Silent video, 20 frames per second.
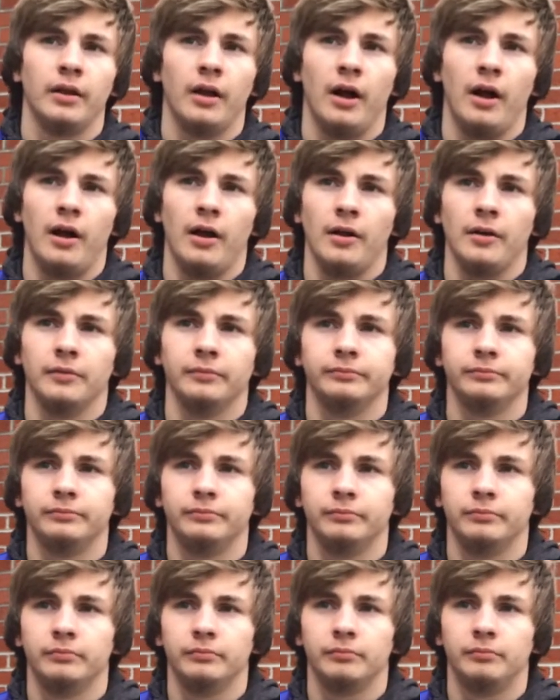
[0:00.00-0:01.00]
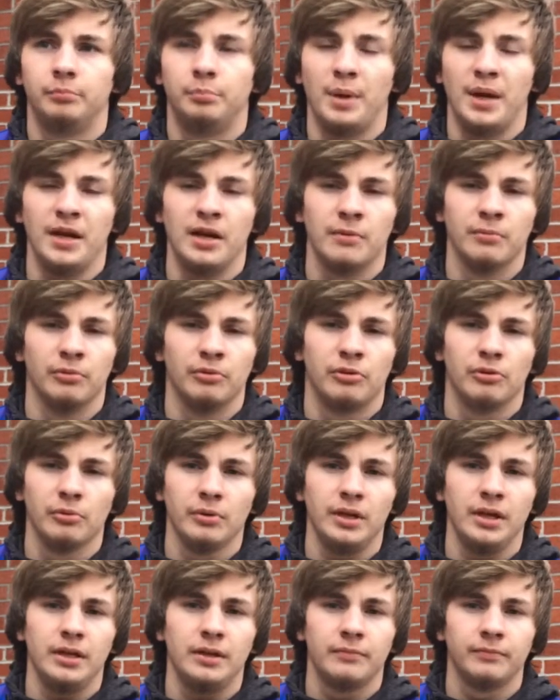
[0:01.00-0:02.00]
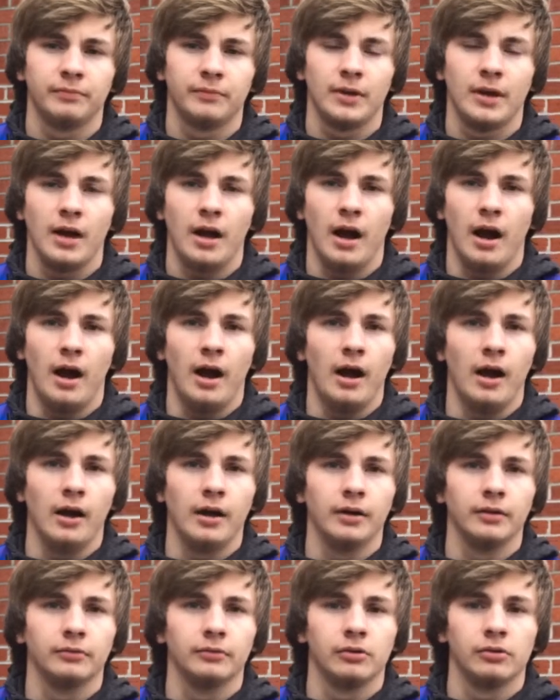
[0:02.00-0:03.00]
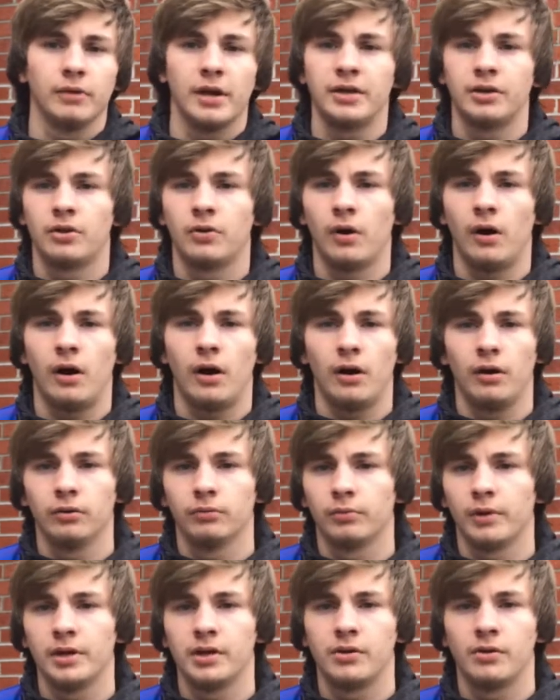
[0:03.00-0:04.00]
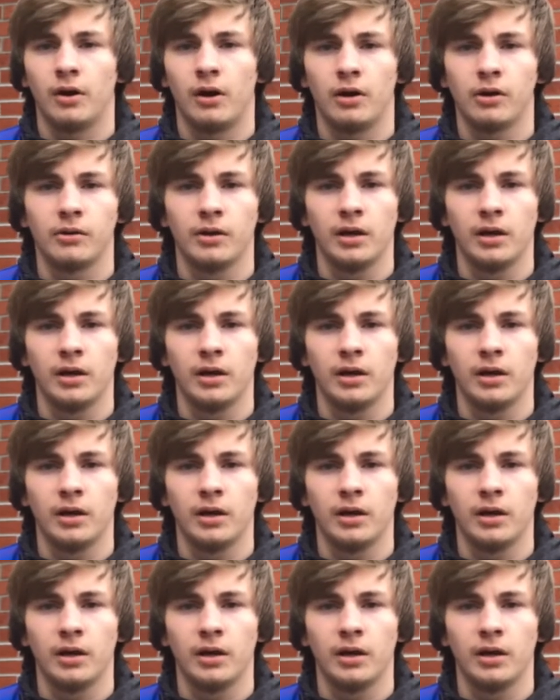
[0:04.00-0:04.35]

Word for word: Uh, bait number three, uh, red crawl, red crawl